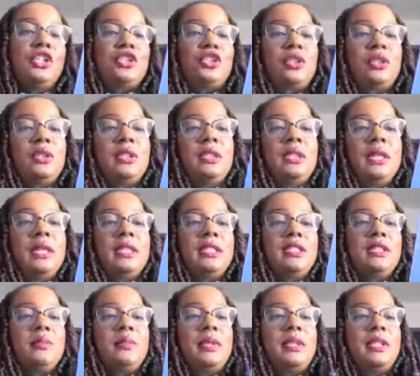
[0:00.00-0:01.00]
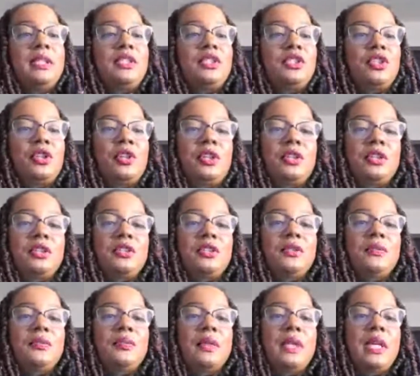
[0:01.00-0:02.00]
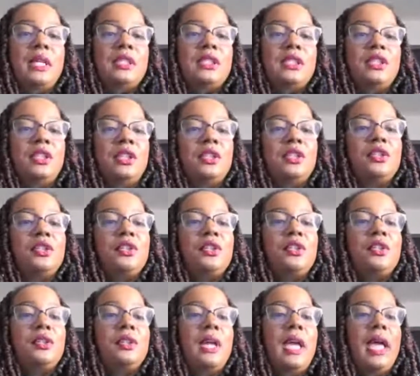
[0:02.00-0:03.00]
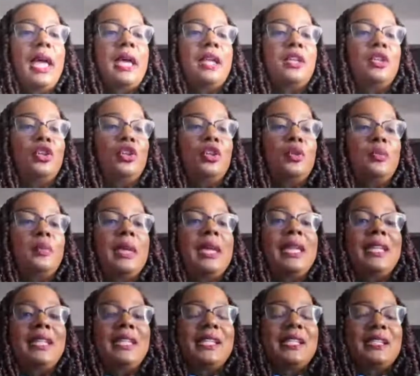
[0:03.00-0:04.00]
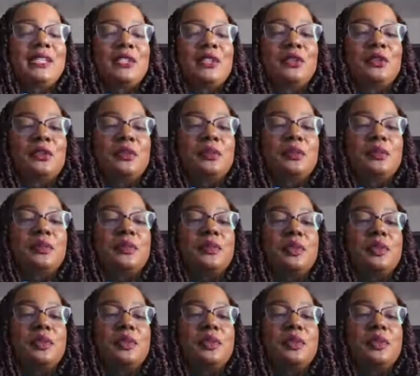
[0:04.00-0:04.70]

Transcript: Shirley liked to be in charge as a young girl at home and at school.